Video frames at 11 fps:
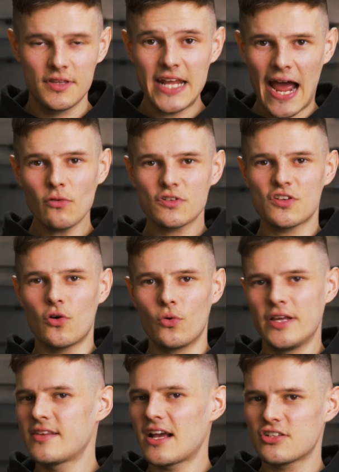The
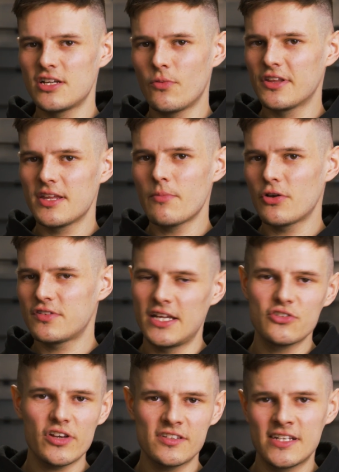outsole is actually one of the most
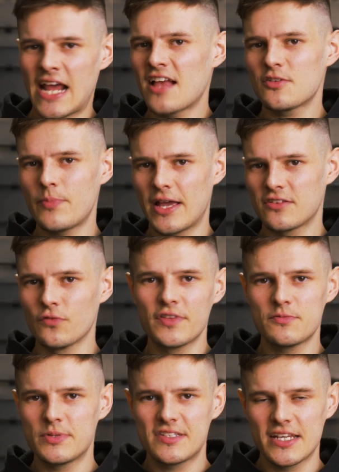interesting aspects of
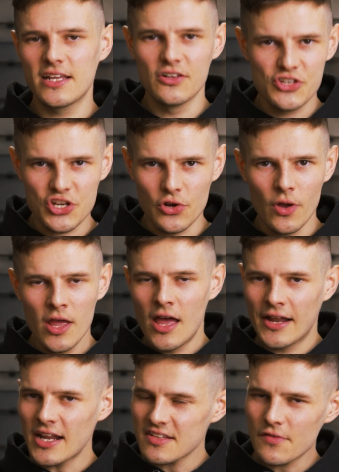this particular shoe,
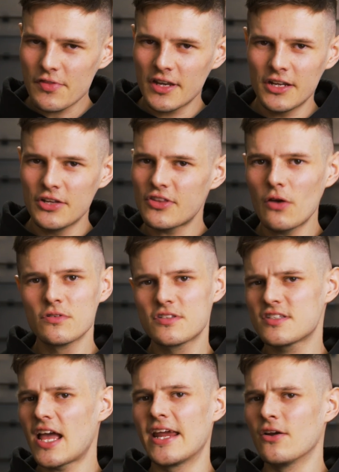and that's something that you don't
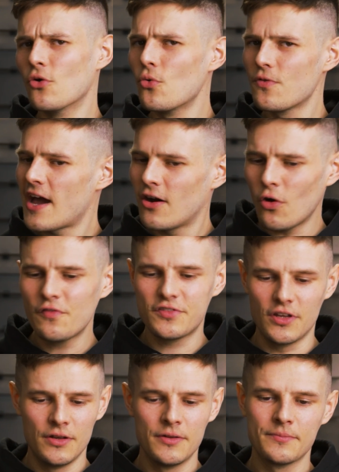say all that often.